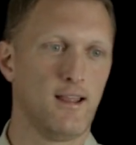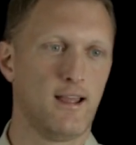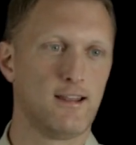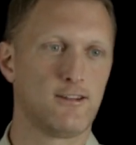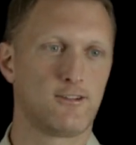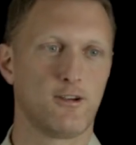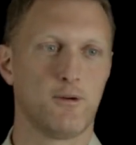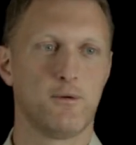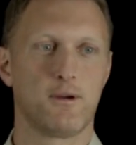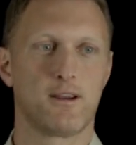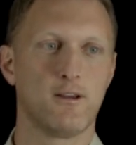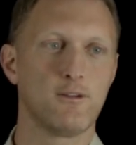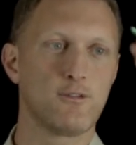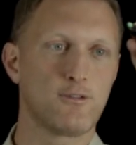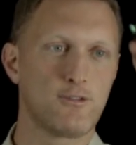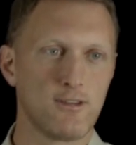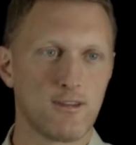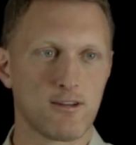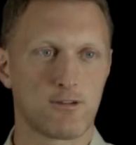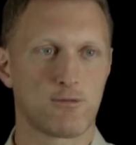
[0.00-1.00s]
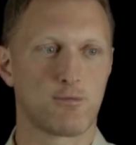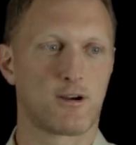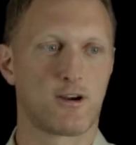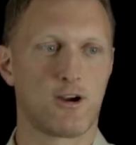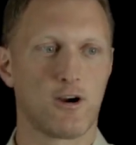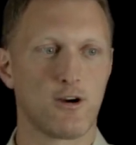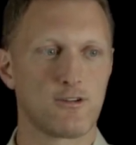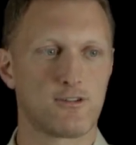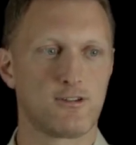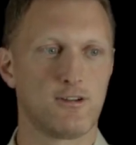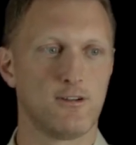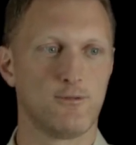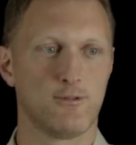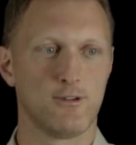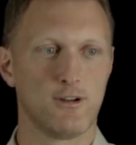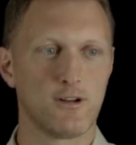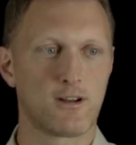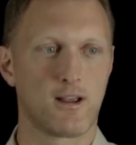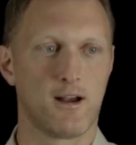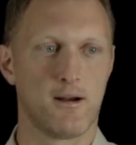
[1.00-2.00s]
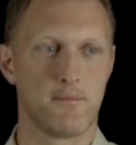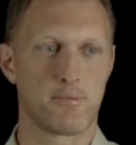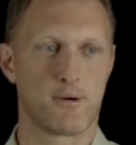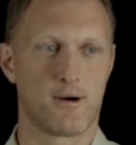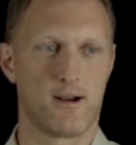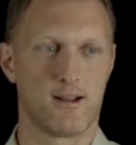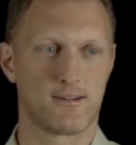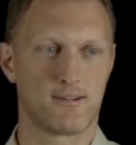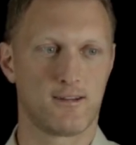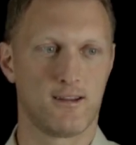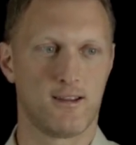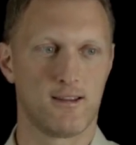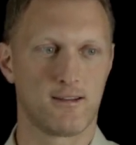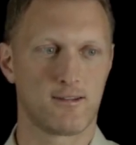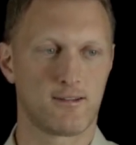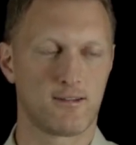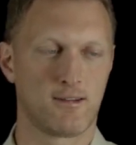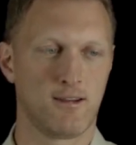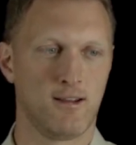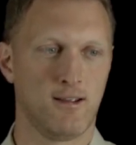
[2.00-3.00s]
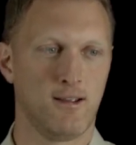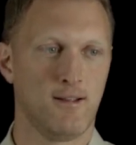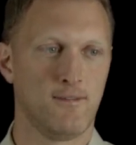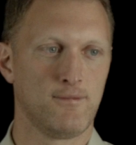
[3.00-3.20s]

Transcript: And so it goes through this recursive lookup process.